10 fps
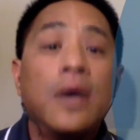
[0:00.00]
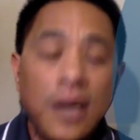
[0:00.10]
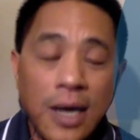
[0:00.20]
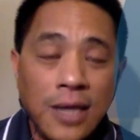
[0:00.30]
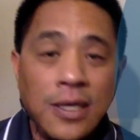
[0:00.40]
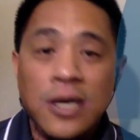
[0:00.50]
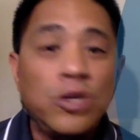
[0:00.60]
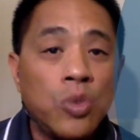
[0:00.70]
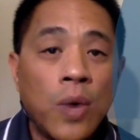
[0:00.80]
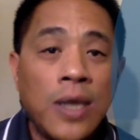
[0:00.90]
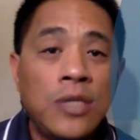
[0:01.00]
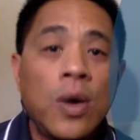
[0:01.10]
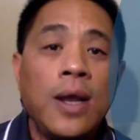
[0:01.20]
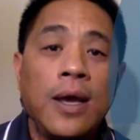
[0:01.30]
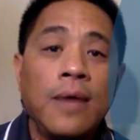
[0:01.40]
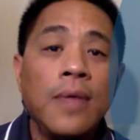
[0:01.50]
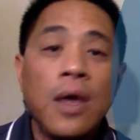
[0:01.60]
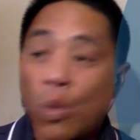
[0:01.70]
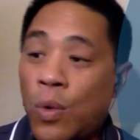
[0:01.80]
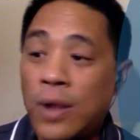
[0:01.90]
in the year 2020
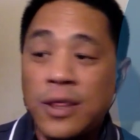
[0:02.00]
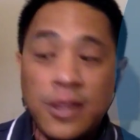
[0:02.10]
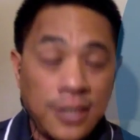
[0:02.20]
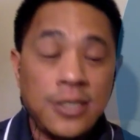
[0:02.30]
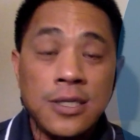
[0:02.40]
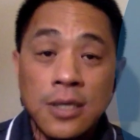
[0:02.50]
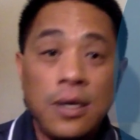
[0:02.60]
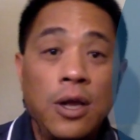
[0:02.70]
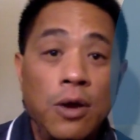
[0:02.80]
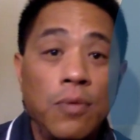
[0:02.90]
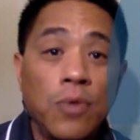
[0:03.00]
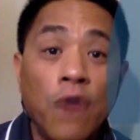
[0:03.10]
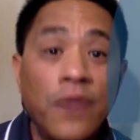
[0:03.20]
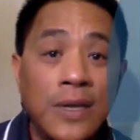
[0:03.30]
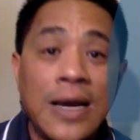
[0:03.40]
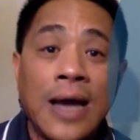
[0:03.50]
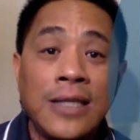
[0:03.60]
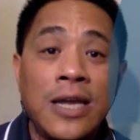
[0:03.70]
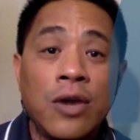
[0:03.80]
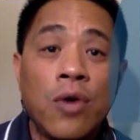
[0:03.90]
with this
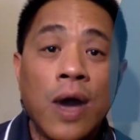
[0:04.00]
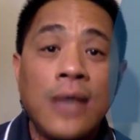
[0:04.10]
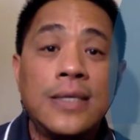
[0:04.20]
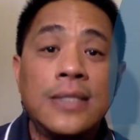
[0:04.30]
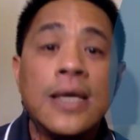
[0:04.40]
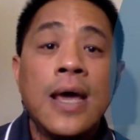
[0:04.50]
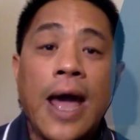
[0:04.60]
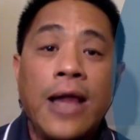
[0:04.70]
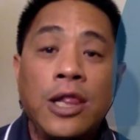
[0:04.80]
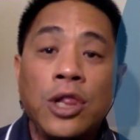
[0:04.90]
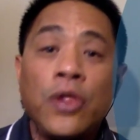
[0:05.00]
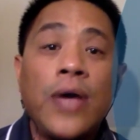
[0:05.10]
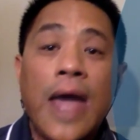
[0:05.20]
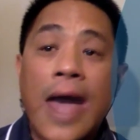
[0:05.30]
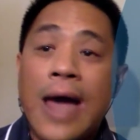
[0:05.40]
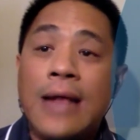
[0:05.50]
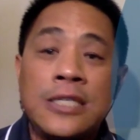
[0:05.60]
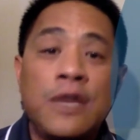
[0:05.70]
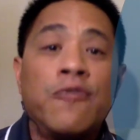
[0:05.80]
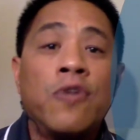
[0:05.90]
COVID-19 crisis, and look at
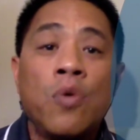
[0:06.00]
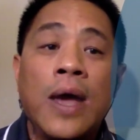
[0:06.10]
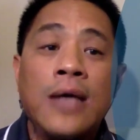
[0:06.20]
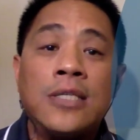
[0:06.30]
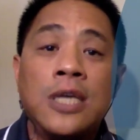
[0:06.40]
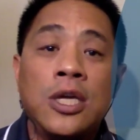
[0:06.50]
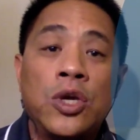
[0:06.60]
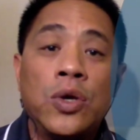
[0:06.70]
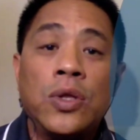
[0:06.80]
different ways that you